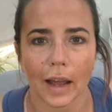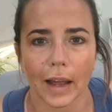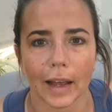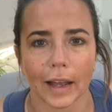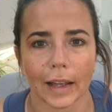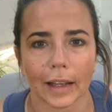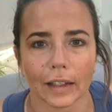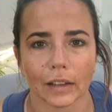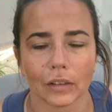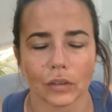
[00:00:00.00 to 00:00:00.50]

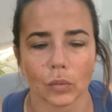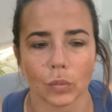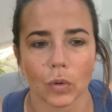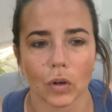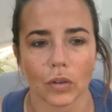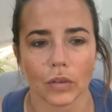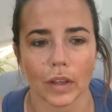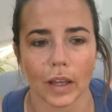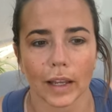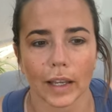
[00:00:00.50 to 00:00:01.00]
and
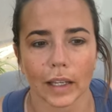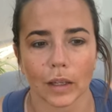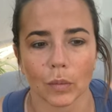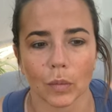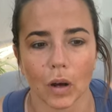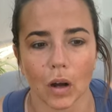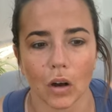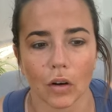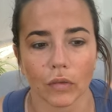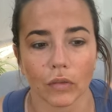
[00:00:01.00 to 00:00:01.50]
what they
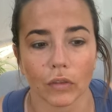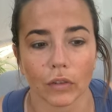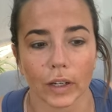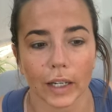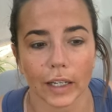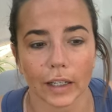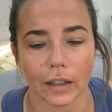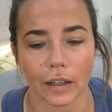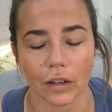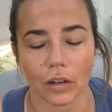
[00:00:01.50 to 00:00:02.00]
were
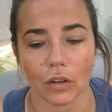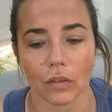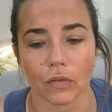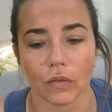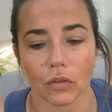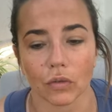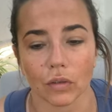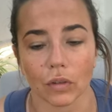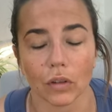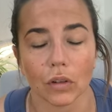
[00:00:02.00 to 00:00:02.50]
offering and I
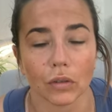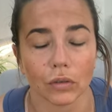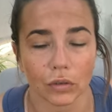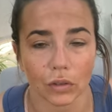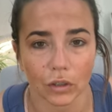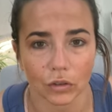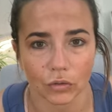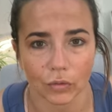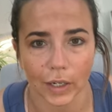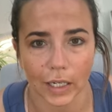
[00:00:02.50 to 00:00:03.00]
thought the course
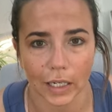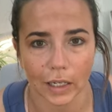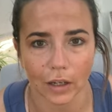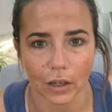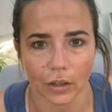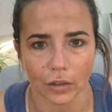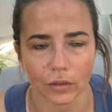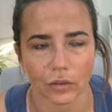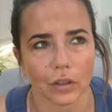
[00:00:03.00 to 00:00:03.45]
looked really good.